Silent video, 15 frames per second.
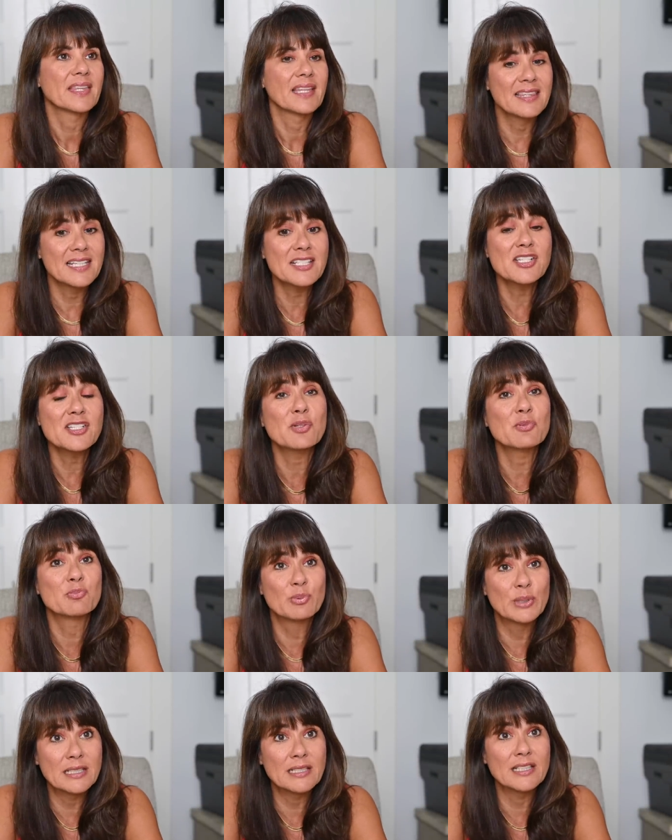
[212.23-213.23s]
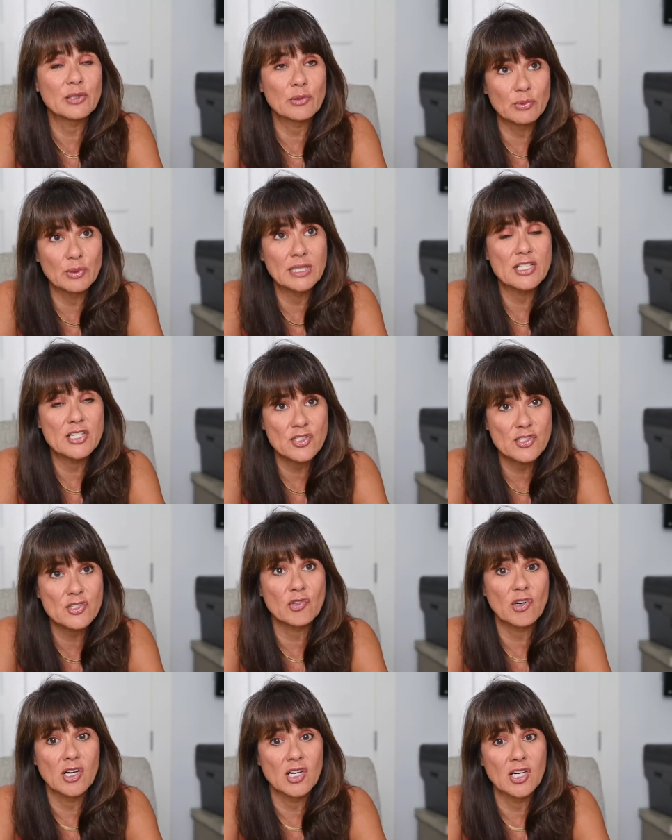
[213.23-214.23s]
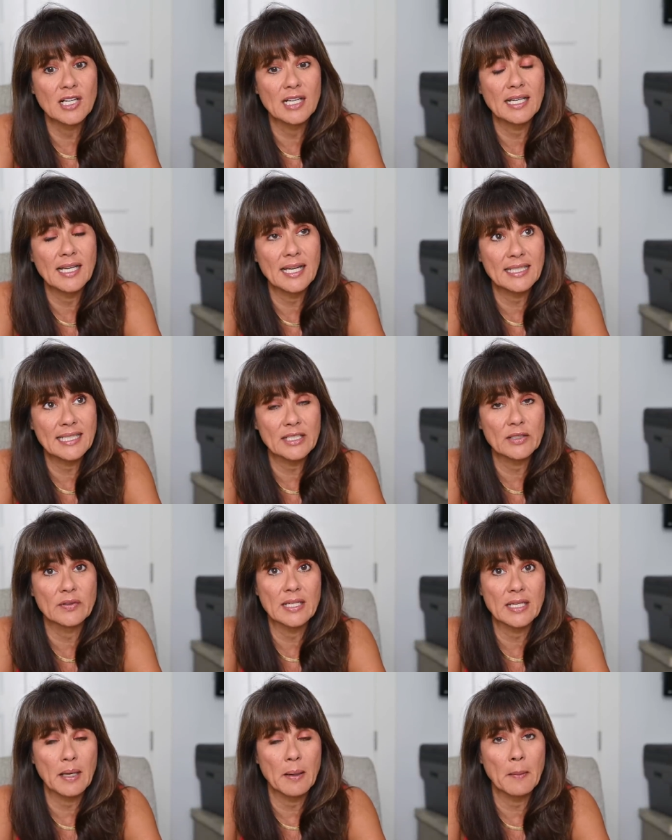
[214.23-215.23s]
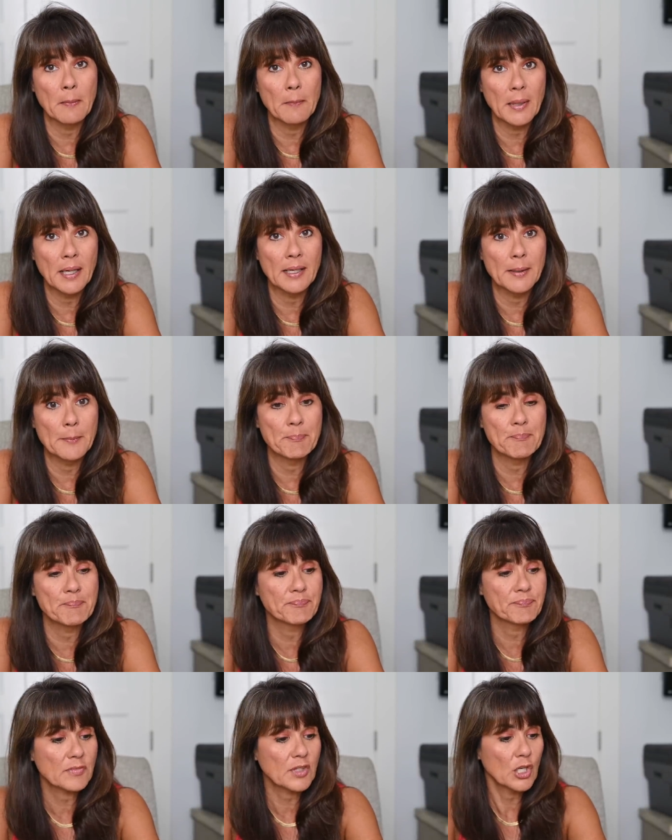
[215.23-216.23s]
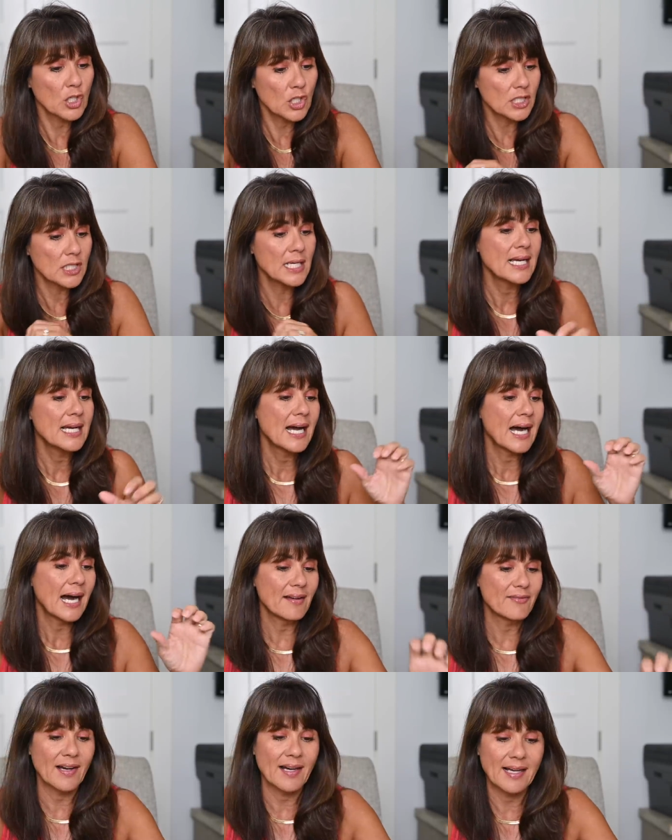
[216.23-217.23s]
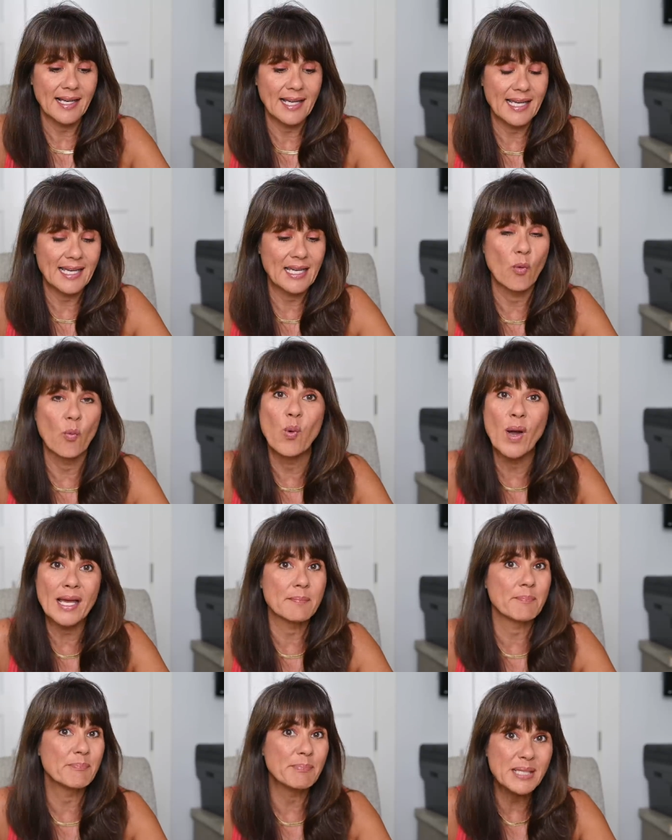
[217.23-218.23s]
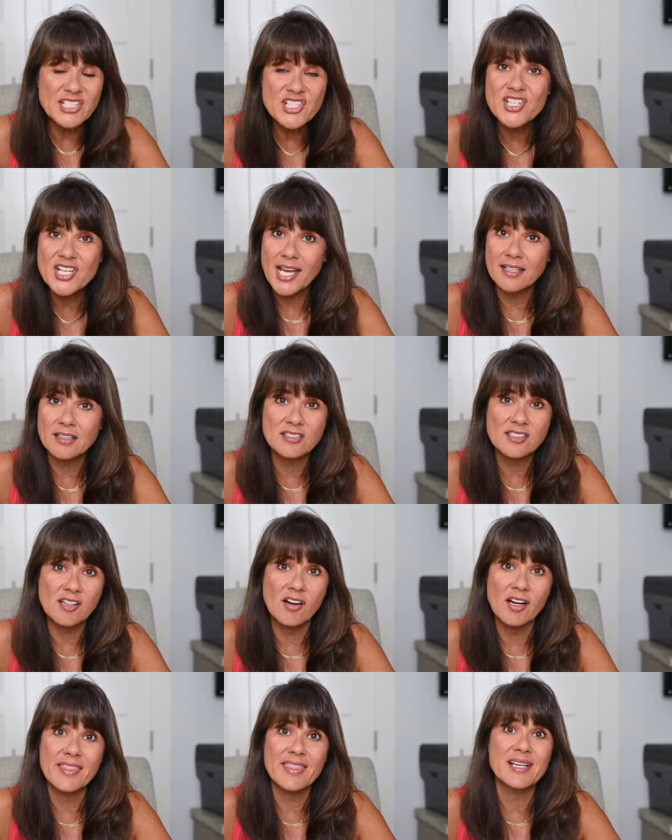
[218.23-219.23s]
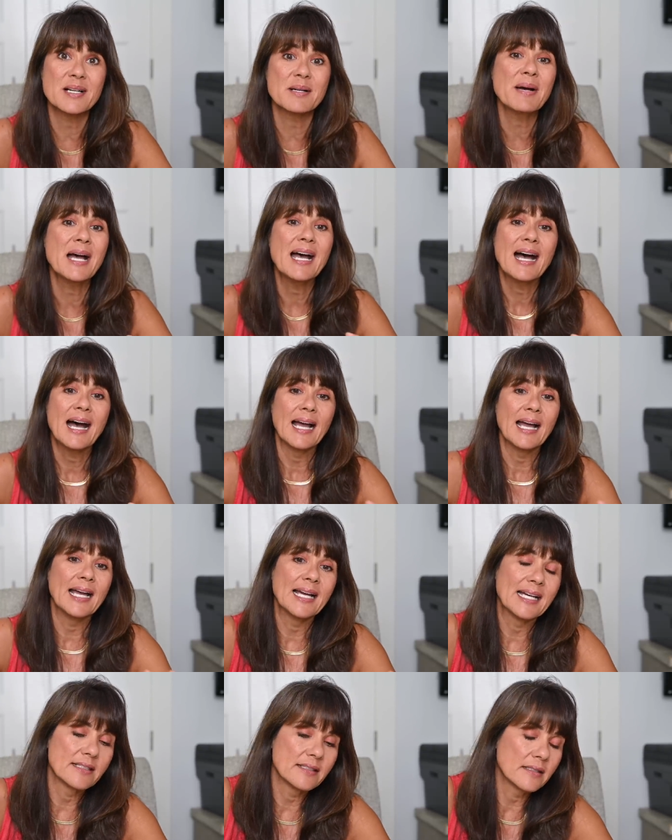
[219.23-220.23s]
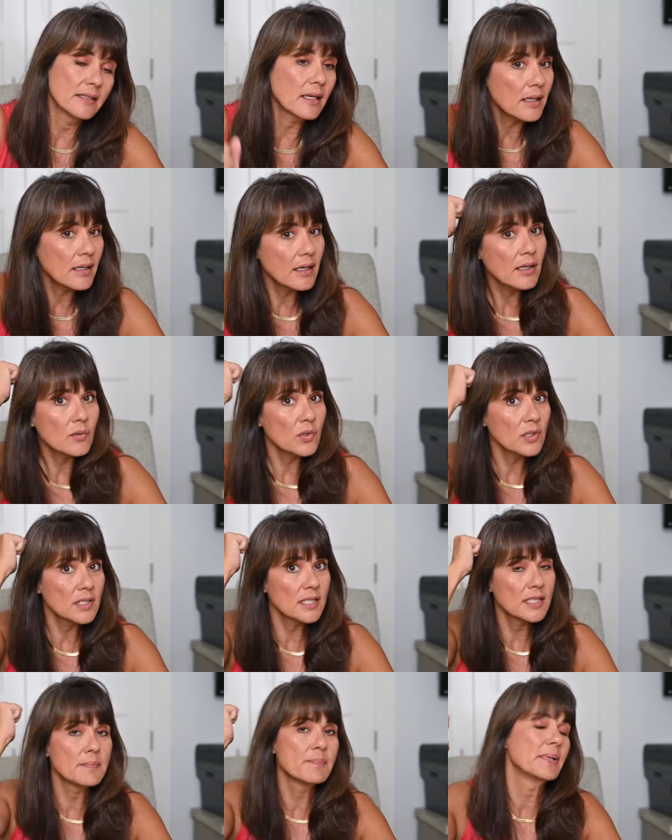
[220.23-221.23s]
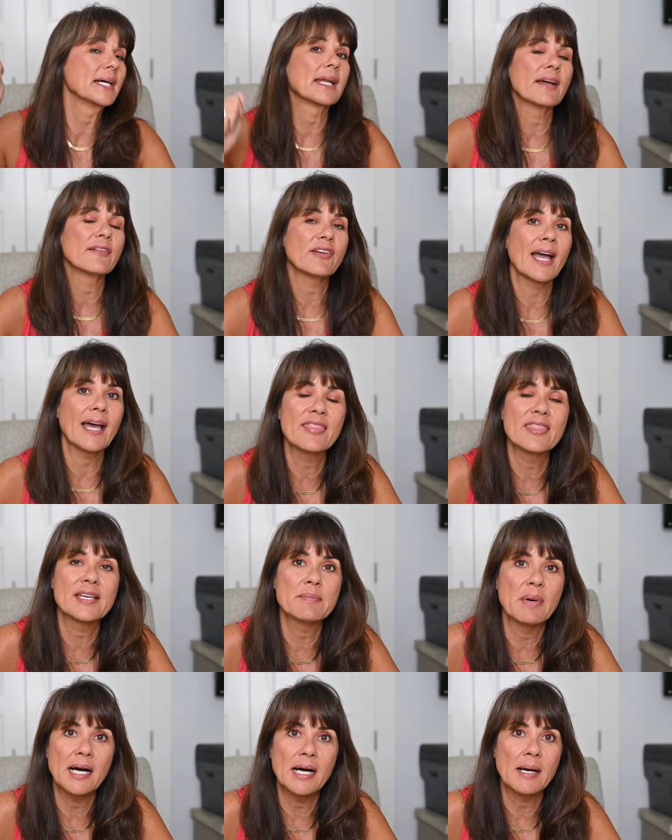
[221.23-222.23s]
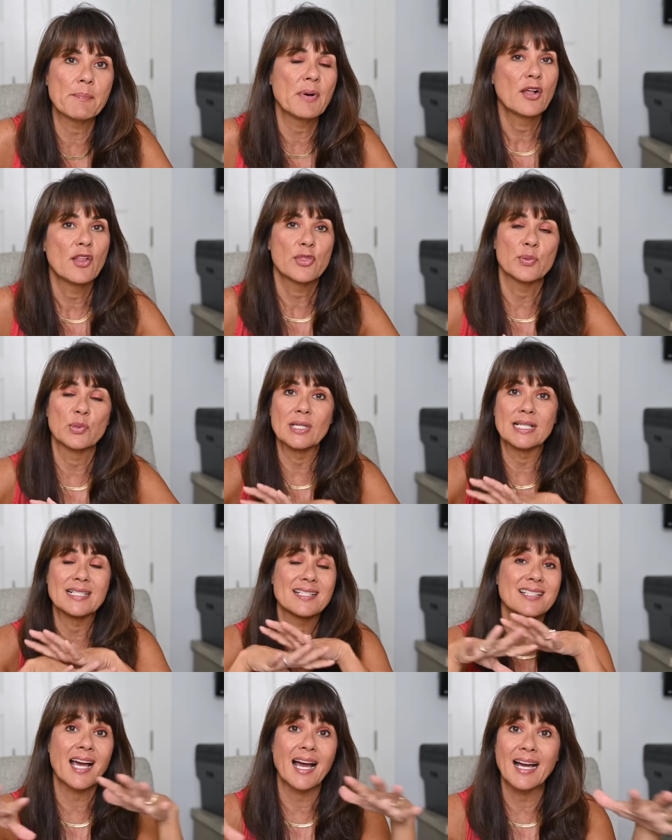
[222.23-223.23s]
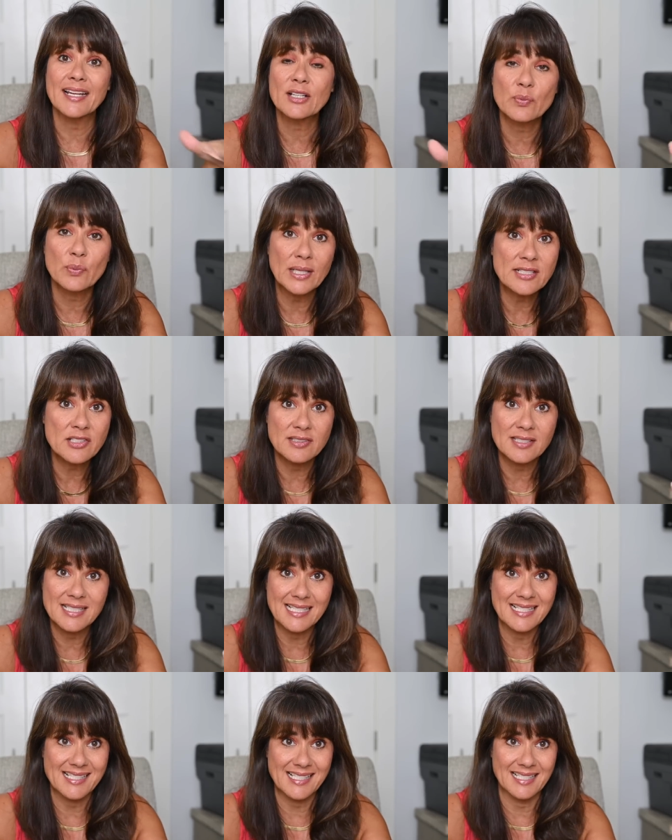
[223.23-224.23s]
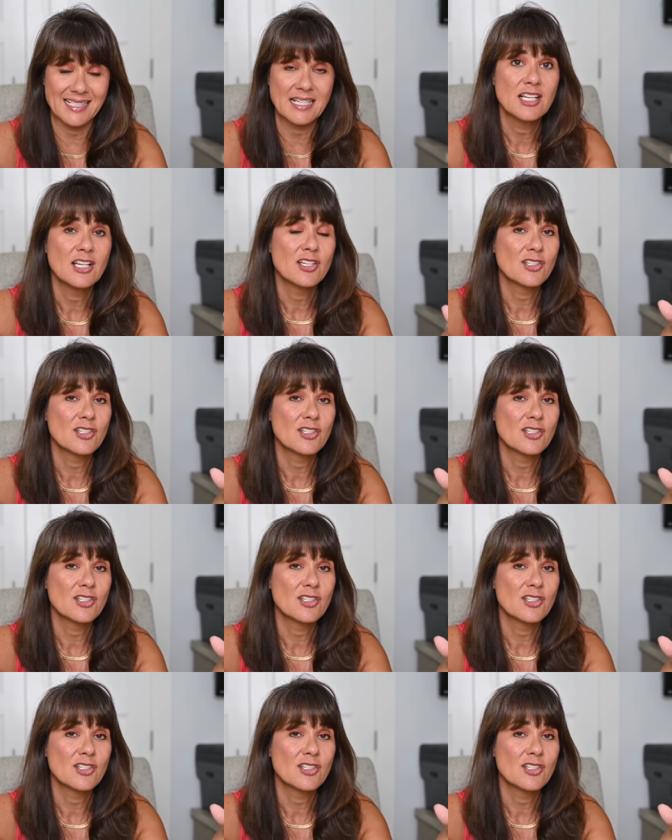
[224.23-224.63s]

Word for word: This is a really, really strong adhering um, hook. I've hang wet beach towels on them, and knock on wood, but I've had them up through an entire rental season.